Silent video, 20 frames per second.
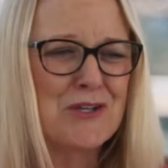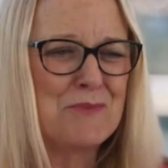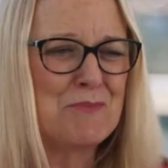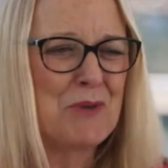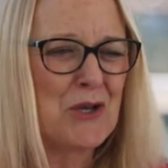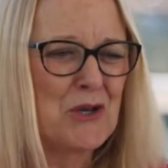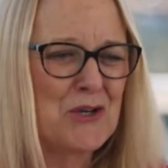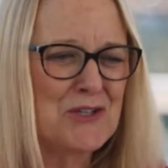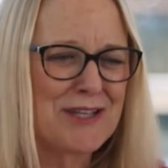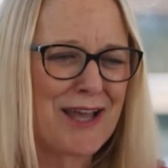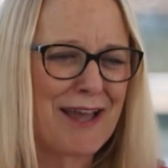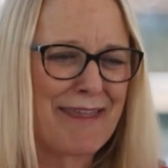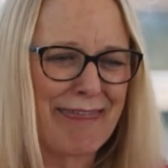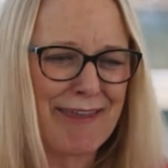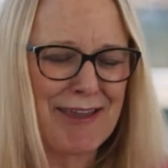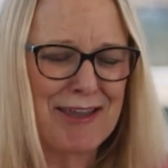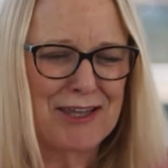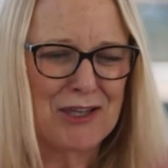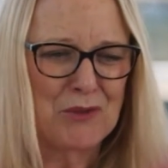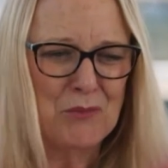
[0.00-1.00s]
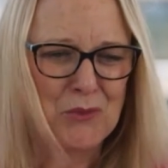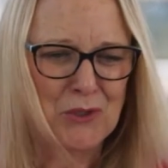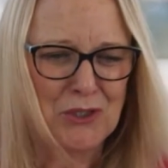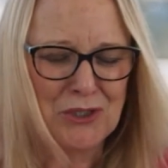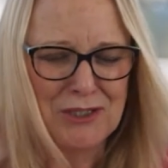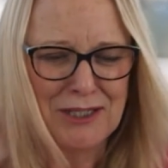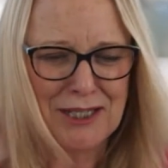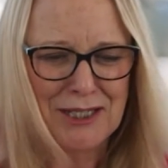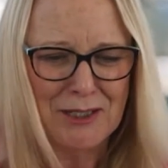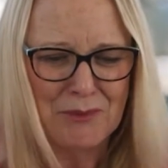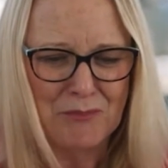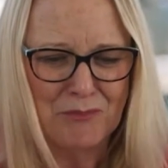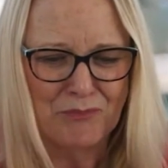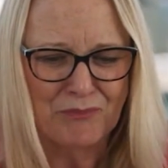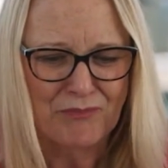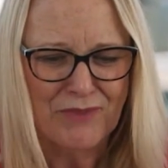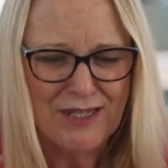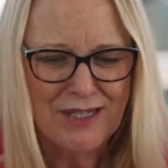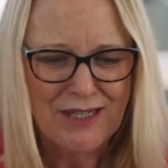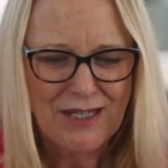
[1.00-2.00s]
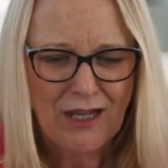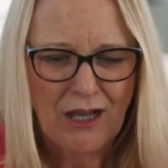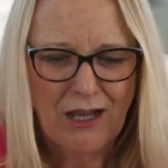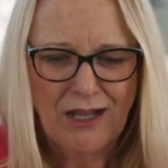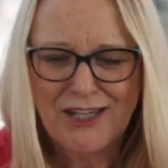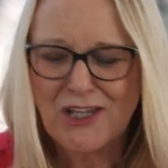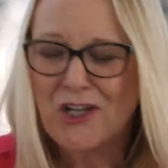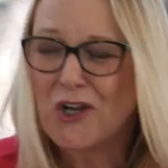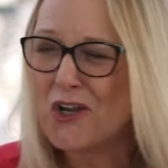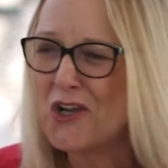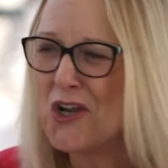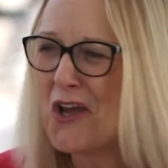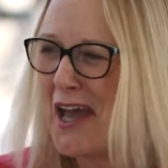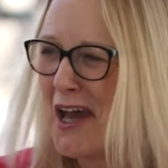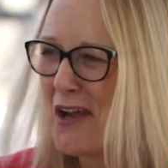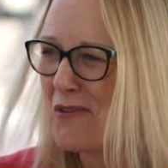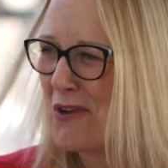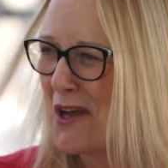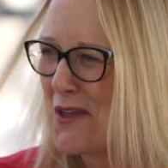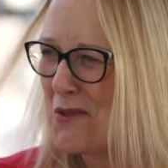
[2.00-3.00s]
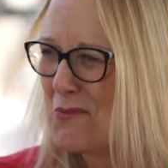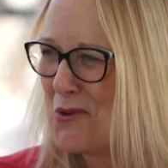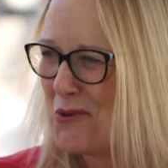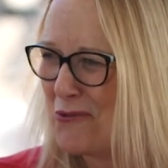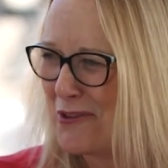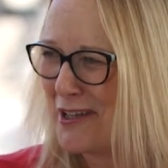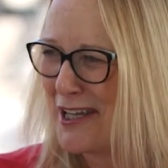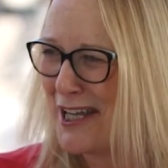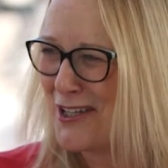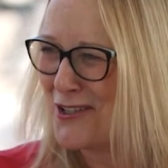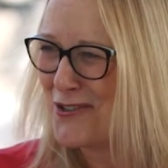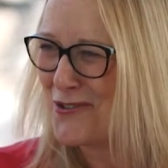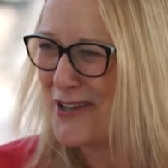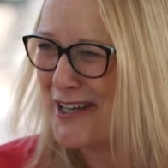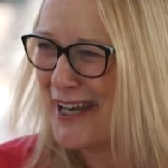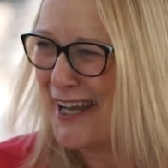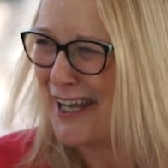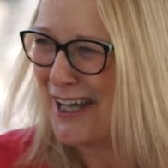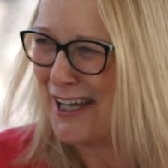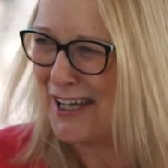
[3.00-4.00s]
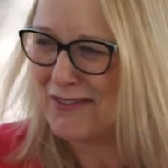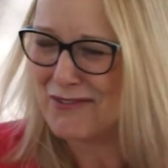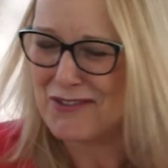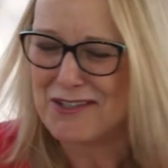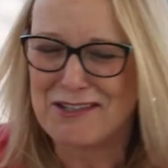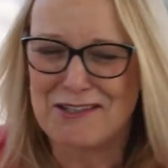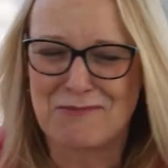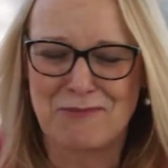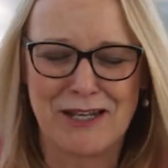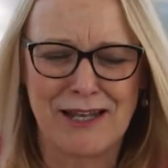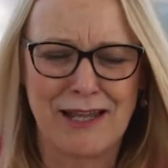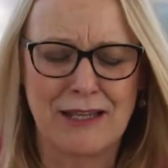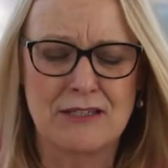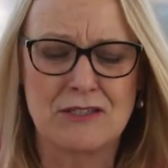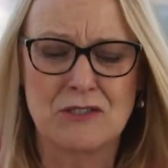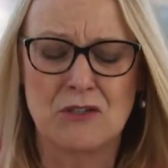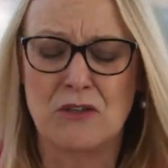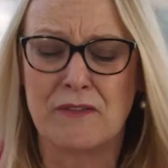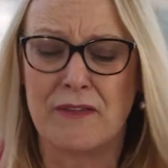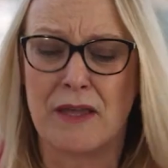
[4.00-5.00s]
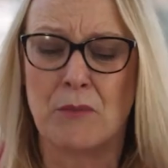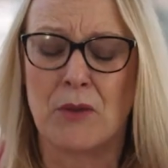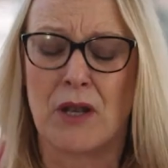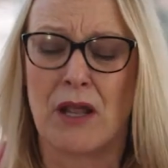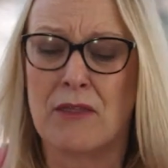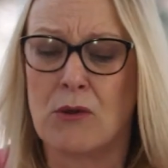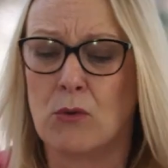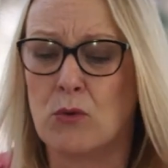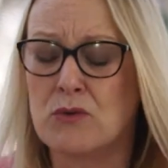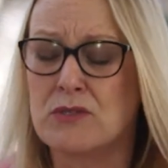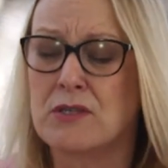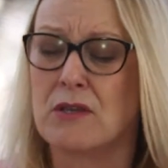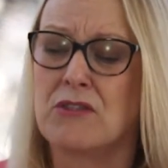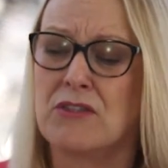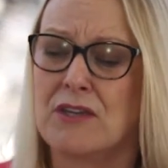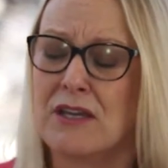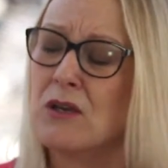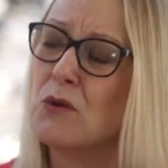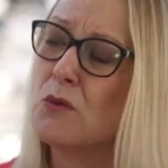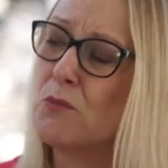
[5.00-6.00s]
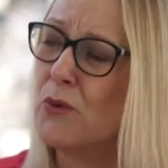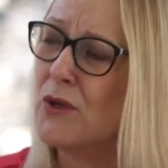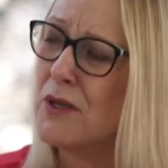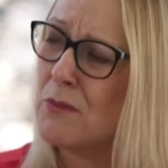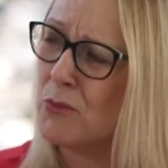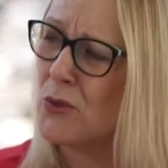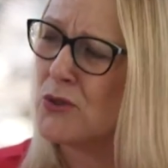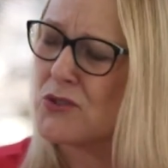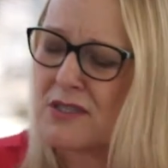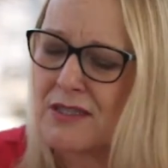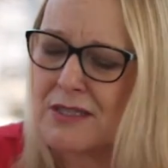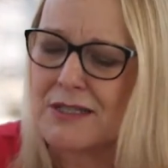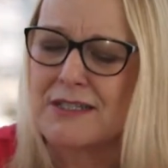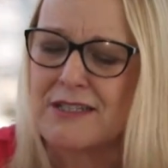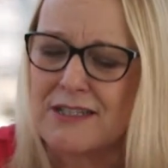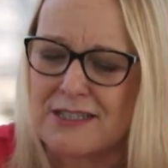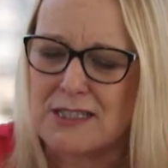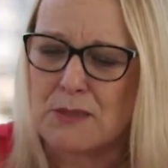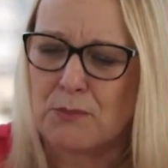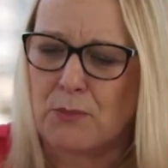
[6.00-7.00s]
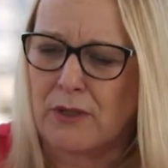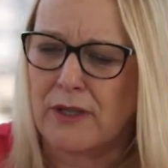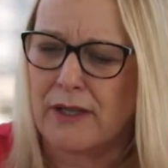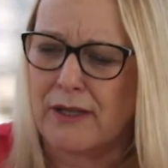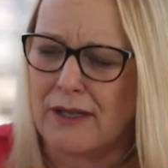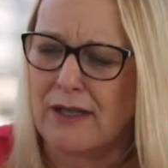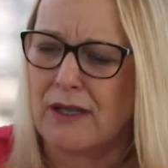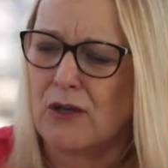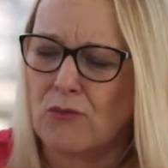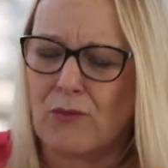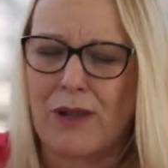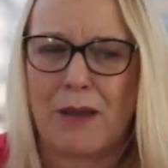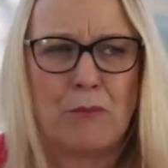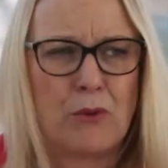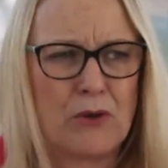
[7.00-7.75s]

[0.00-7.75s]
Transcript: because I think it will, I know how to write the perfect entry now. I haven't spent hours doing that, but I also think it puts the discipline in around